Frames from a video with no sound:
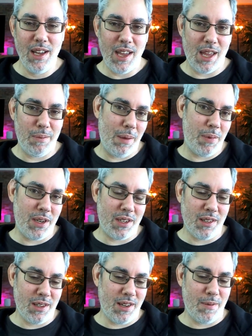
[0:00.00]
And maybe
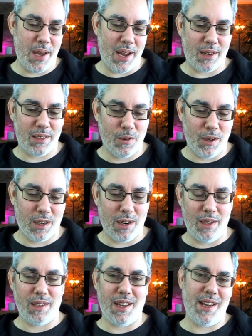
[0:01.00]
she'll come back to work on
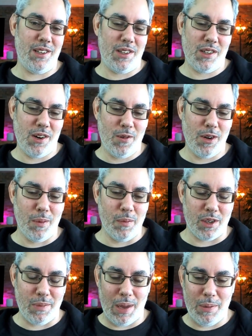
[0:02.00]
the Titan showrooms,
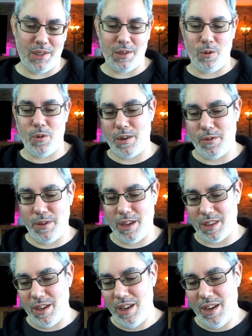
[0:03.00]
or maybe she'll work with,
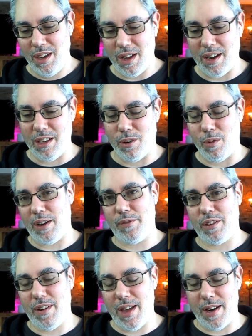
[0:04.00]
I don't know, Ralph
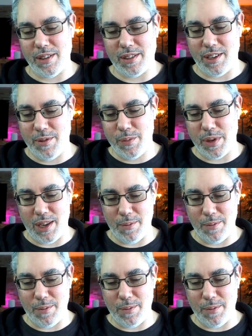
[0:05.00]
Lauren or somebody.